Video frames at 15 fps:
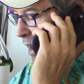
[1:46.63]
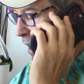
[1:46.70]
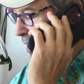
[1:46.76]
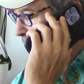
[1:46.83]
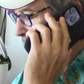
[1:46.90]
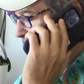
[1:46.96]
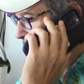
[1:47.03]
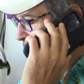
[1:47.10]

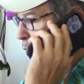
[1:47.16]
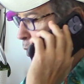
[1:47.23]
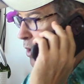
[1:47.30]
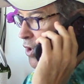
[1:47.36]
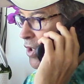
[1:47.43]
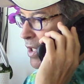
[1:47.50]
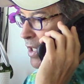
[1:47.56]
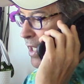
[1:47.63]
And
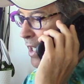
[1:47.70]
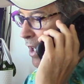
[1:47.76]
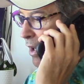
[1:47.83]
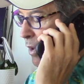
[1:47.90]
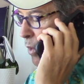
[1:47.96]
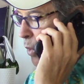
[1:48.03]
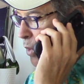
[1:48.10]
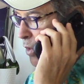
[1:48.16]
unfortunately,
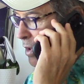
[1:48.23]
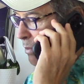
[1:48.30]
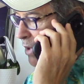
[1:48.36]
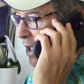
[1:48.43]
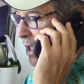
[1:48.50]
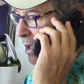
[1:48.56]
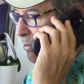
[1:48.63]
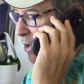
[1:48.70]
our
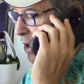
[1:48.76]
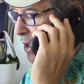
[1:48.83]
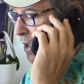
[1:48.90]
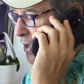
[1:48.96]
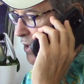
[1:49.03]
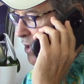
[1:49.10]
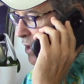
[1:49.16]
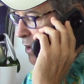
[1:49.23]
orthopedic
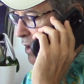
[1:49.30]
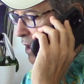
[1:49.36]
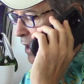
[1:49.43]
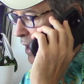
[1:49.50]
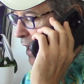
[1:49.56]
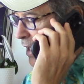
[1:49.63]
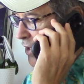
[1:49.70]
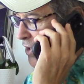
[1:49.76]
buddies are the
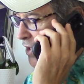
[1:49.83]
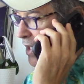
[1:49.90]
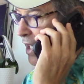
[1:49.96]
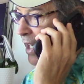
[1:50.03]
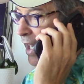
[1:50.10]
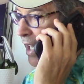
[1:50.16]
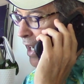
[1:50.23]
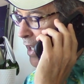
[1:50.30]
last
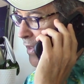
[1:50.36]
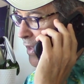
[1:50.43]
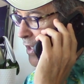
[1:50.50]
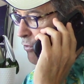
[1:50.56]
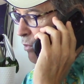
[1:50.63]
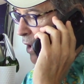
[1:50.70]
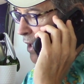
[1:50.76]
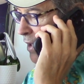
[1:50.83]
on
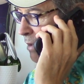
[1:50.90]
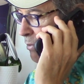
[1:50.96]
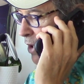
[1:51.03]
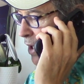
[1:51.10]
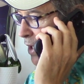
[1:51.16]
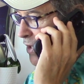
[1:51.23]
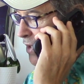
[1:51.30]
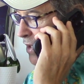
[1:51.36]
the
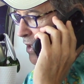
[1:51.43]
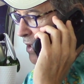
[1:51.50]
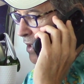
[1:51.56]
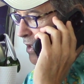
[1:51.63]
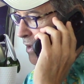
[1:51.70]
bus.